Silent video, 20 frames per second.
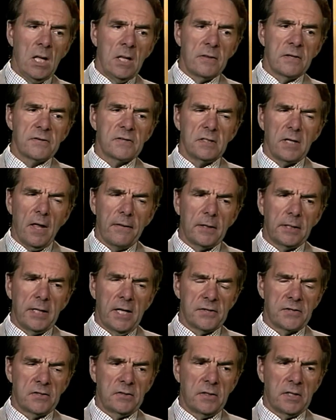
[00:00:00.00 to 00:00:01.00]
There's another
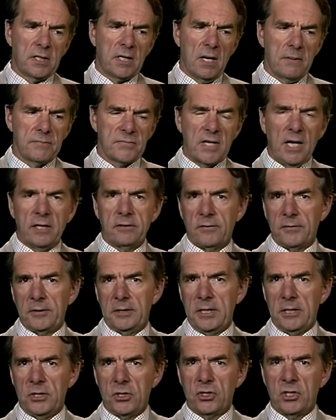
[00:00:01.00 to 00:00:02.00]
lesson that comes out of the
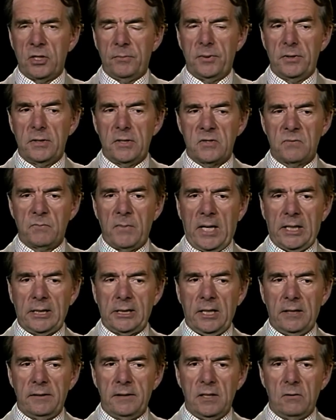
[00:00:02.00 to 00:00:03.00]
leadership in this battle,
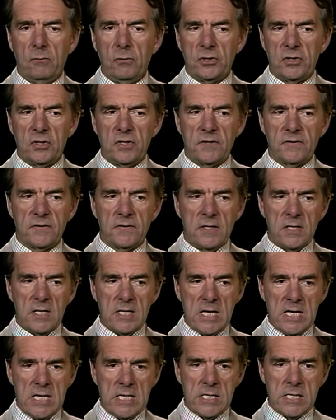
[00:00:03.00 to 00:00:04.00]
I think, which is
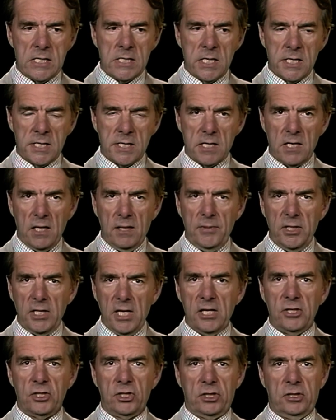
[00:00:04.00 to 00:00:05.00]
the
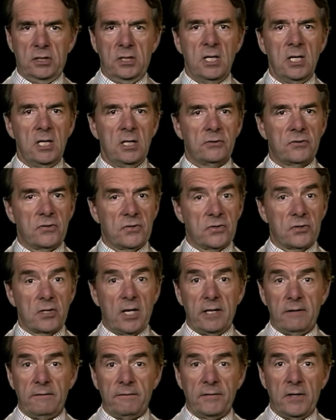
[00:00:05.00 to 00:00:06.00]
determination to
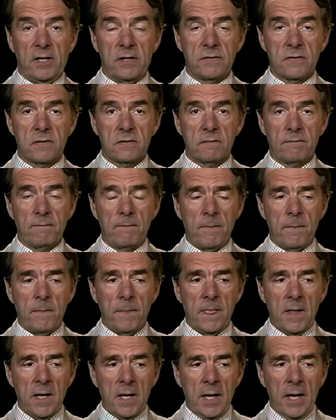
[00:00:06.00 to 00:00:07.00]
strike first.
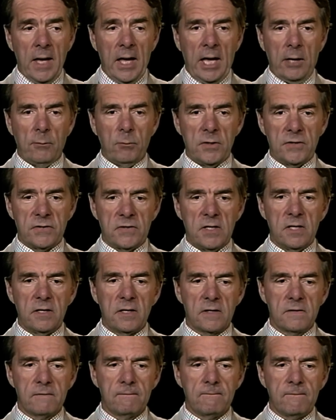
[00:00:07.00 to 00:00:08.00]
And we see
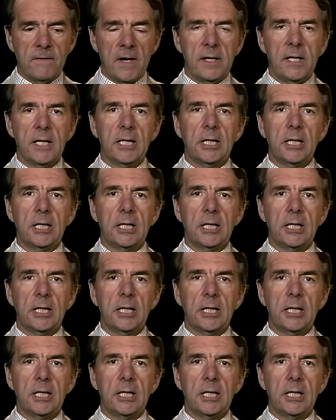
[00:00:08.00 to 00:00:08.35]
this very